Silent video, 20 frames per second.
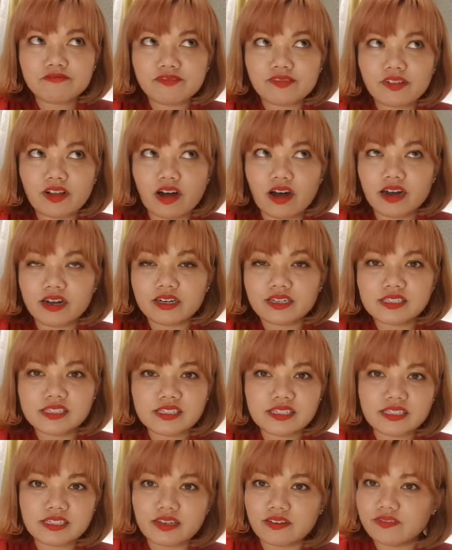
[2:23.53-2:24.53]
vlog
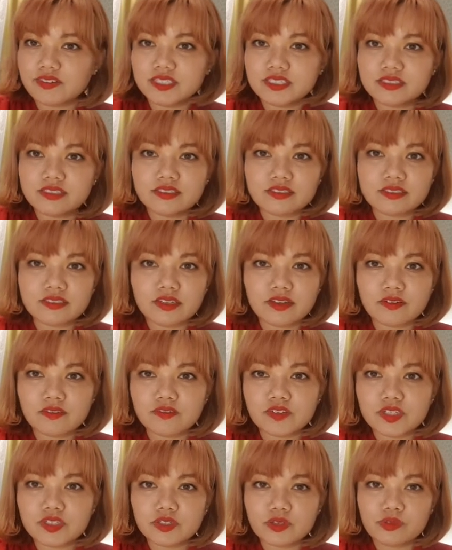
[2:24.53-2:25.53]
seven
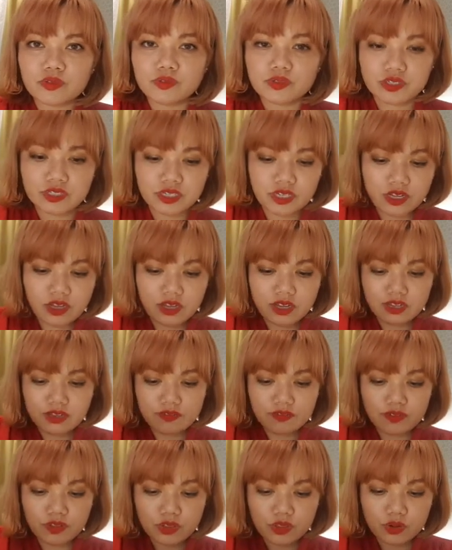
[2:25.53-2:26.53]
videos.
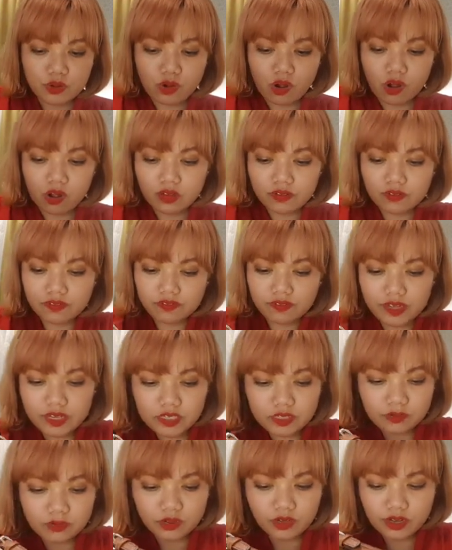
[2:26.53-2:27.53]
Even though on
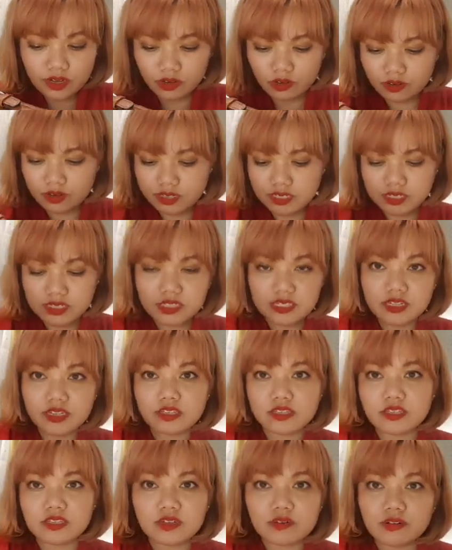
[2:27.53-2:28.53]
Facebook I already
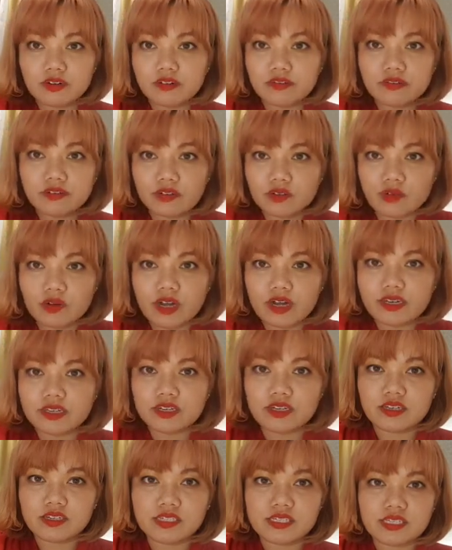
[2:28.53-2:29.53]
said that there were a few
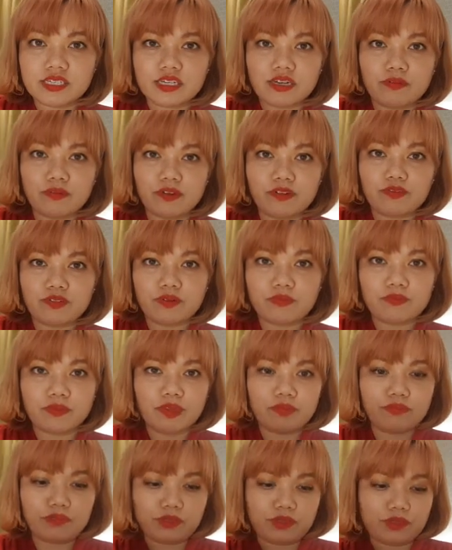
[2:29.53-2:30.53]
ideas coming from
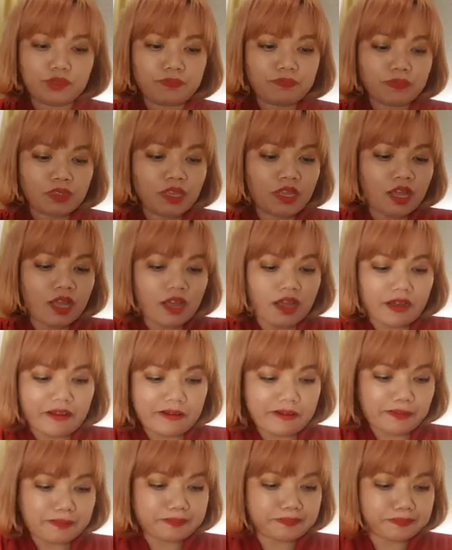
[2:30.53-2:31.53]
people.
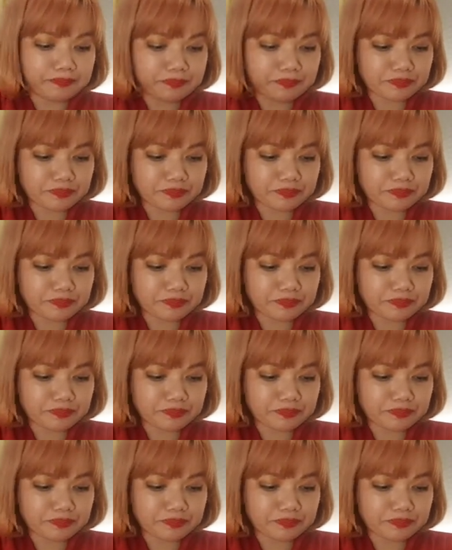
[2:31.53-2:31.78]
Um,